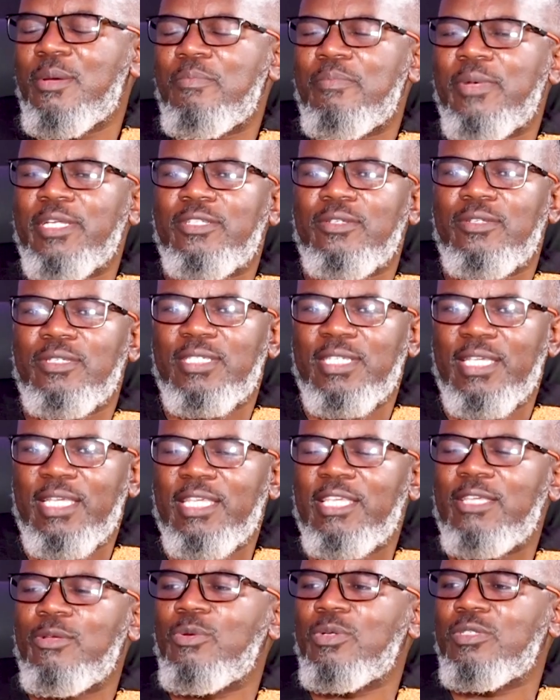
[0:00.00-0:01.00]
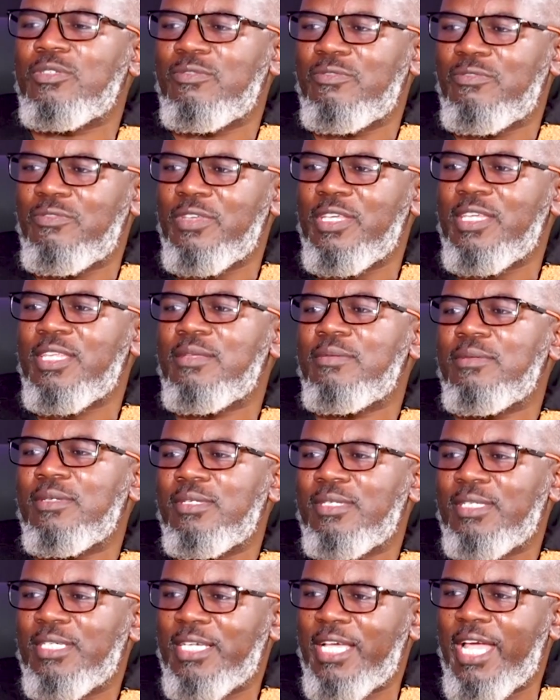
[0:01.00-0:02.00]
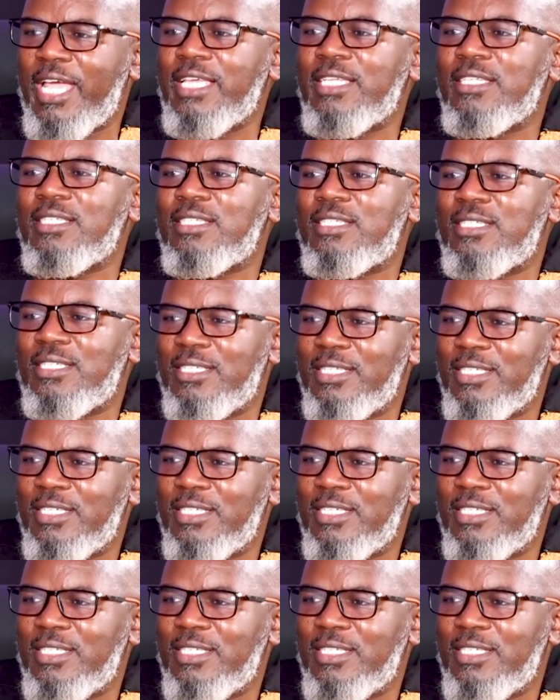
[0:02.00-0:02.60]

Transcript: but you'll say he was very kind.